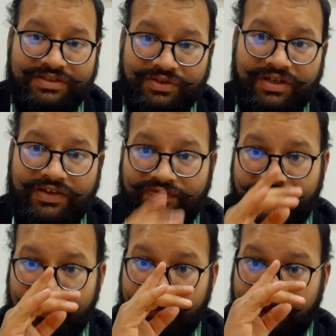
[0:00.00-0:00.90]
So
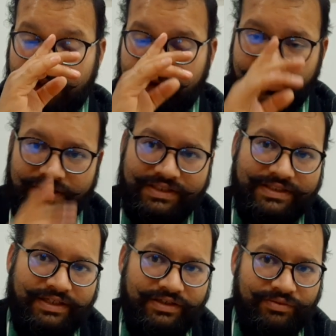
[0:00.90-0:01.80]
if you can do these
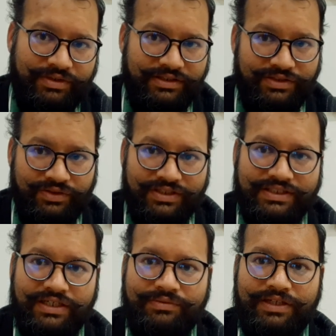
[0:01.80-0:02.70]
kind of things
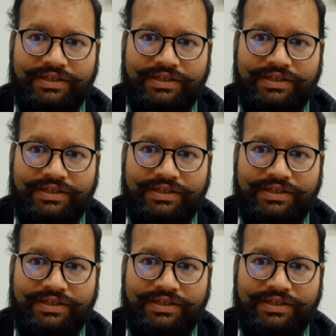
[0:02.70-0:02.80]
yourself,